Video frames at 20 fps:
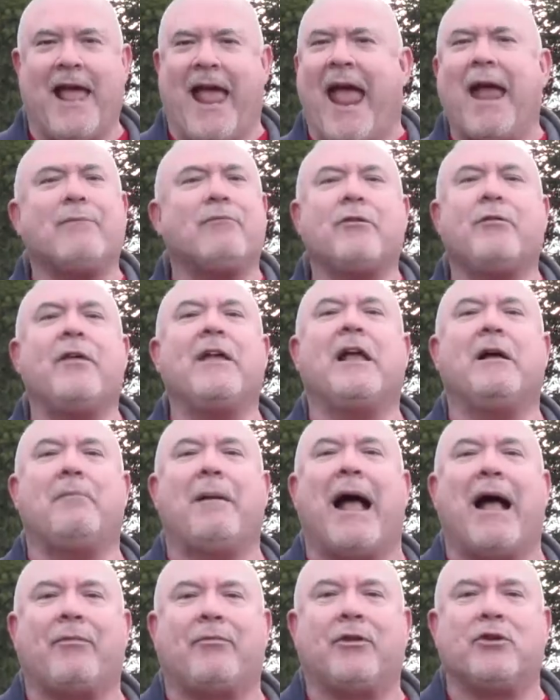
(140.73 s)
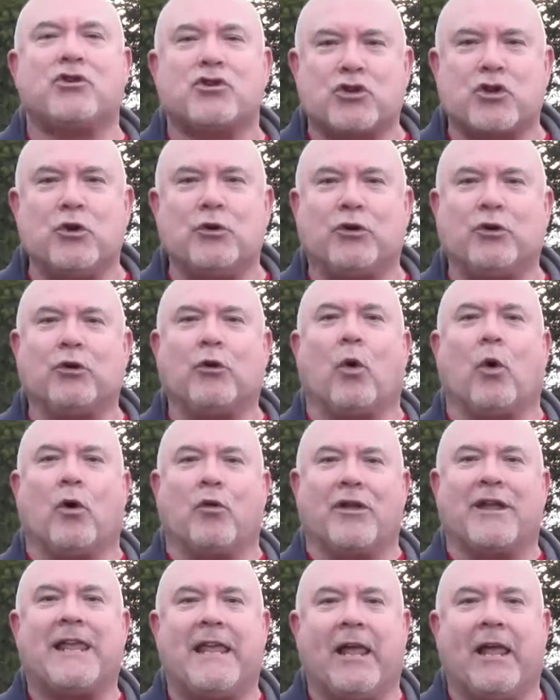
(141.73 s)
Everything about the shooter or the